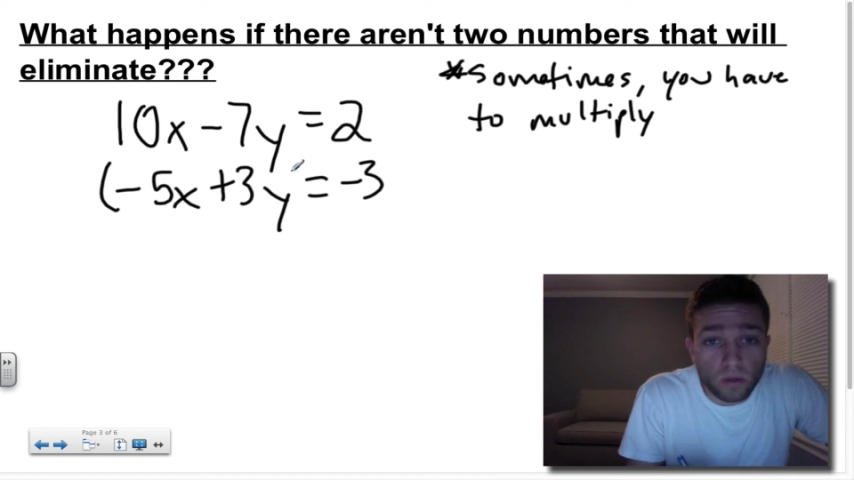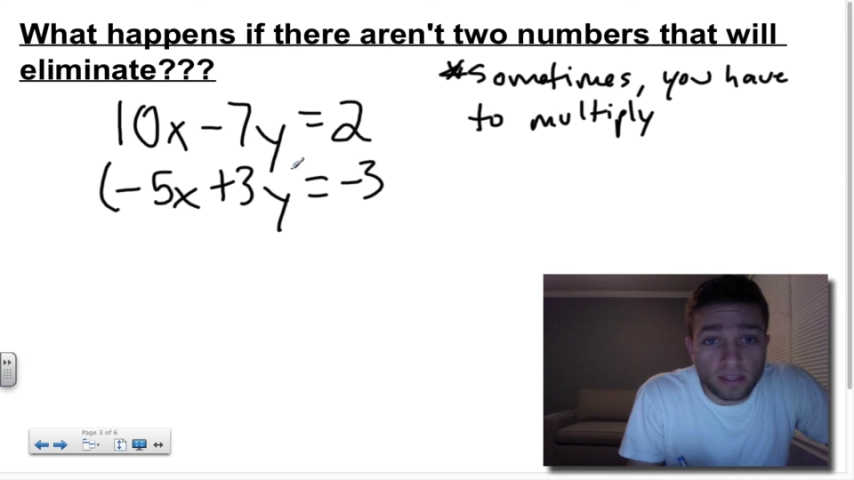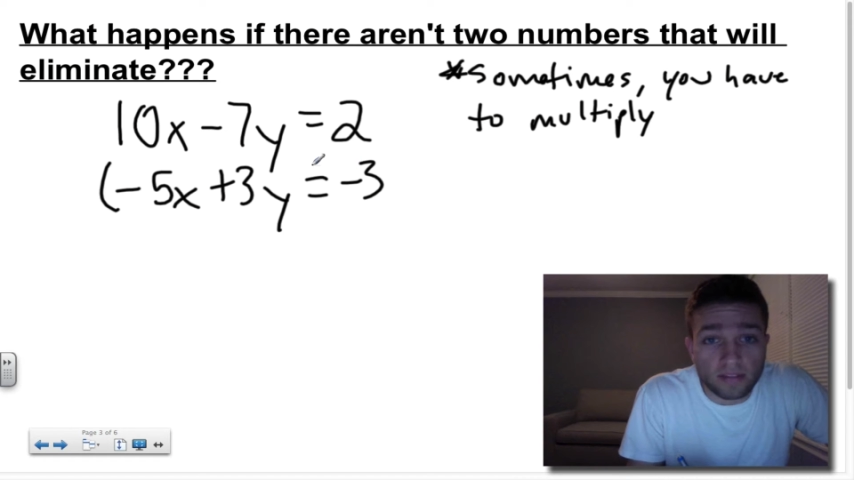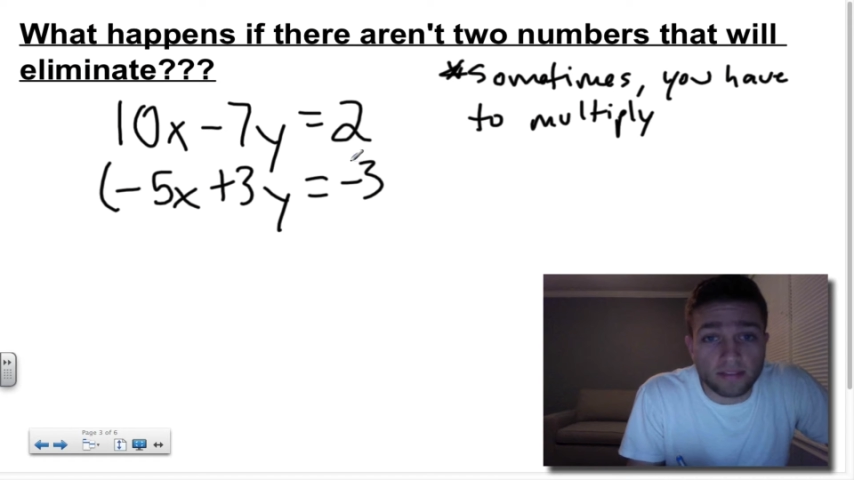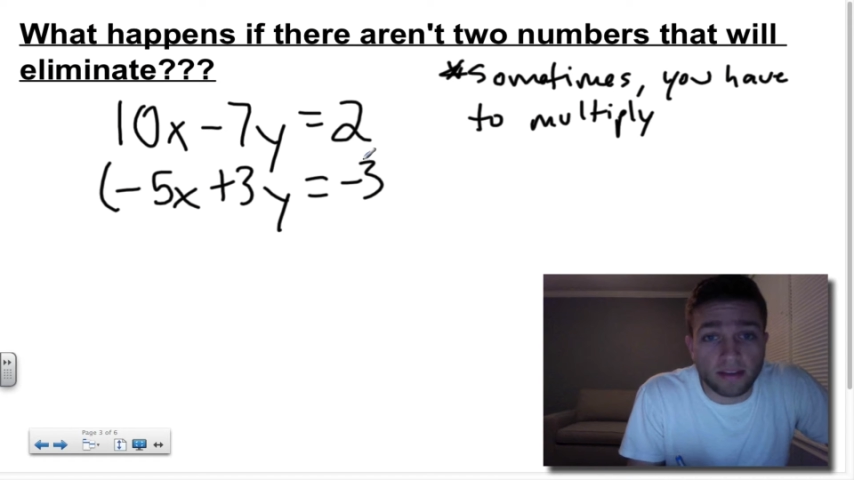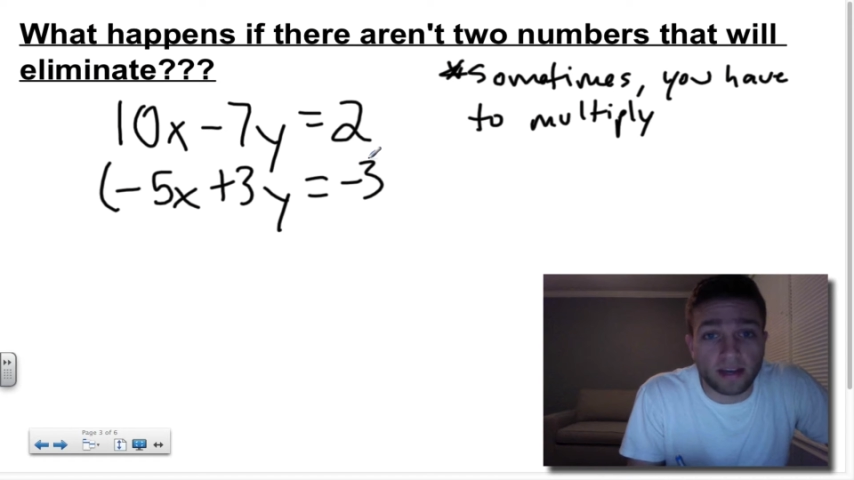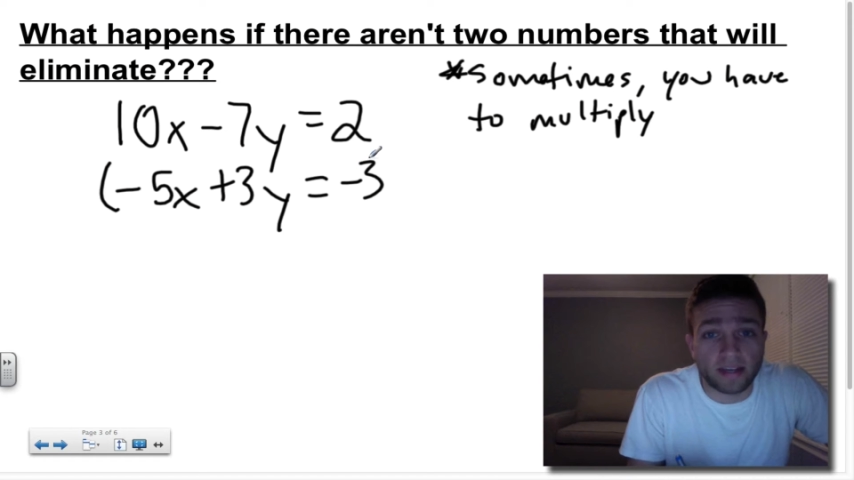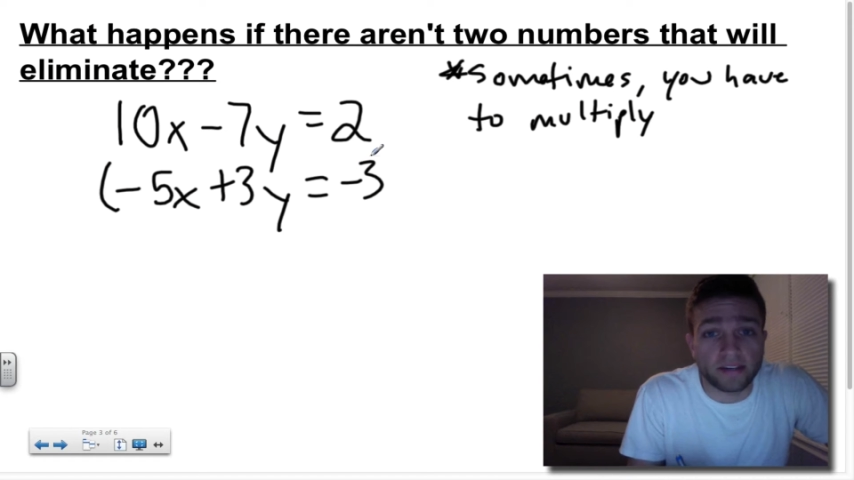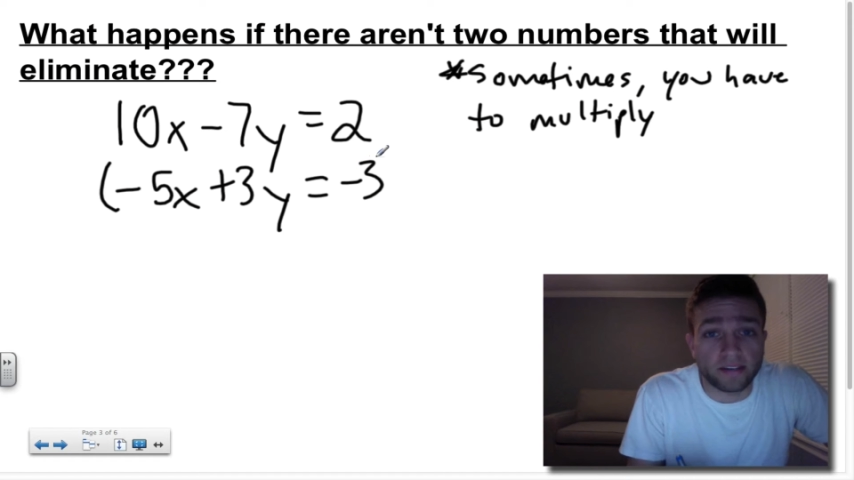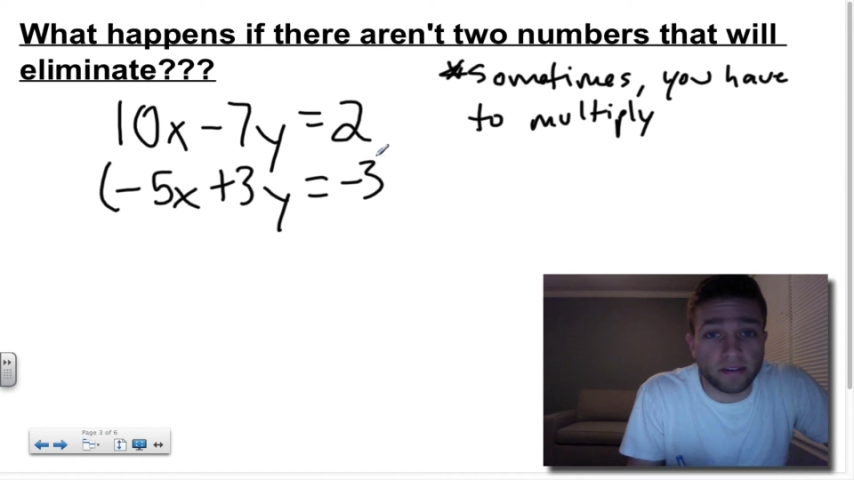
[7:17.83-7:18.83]

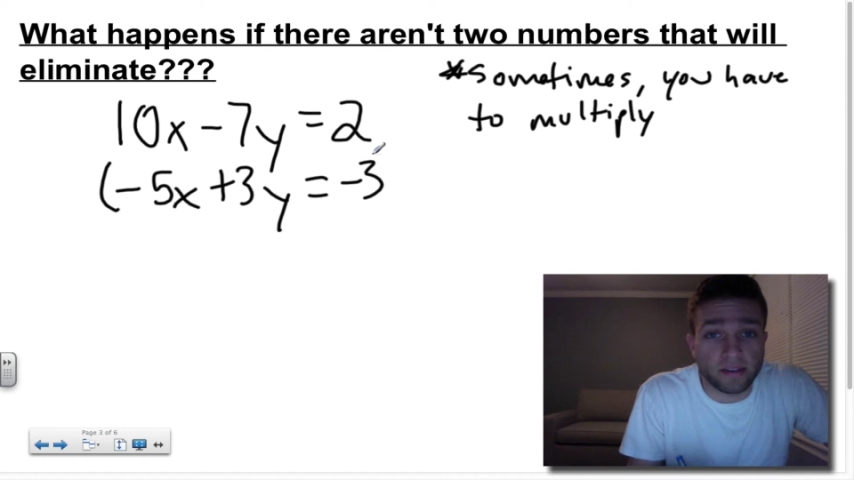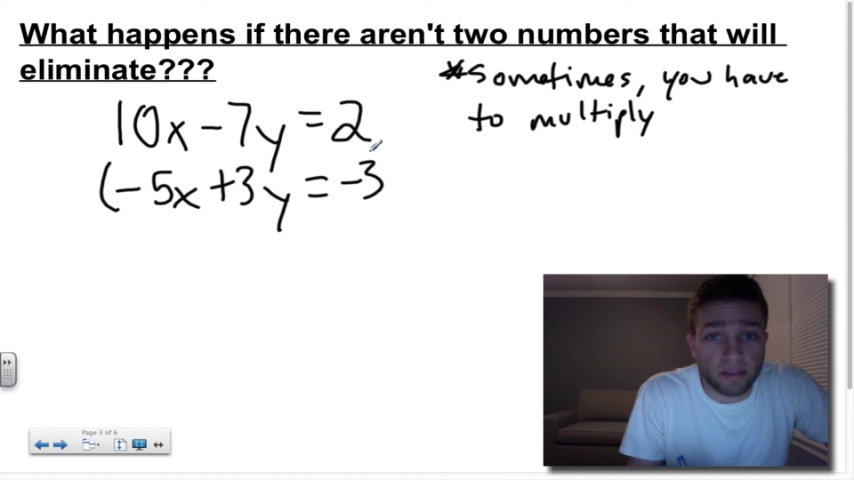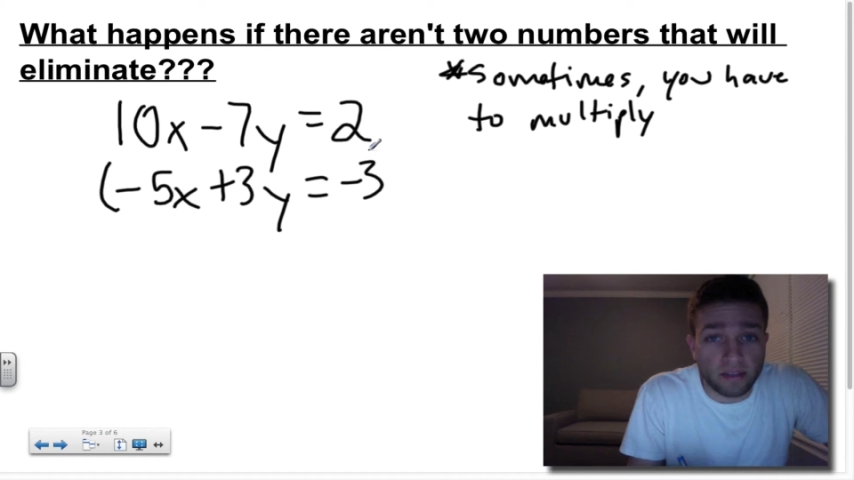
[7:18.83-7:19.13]
entire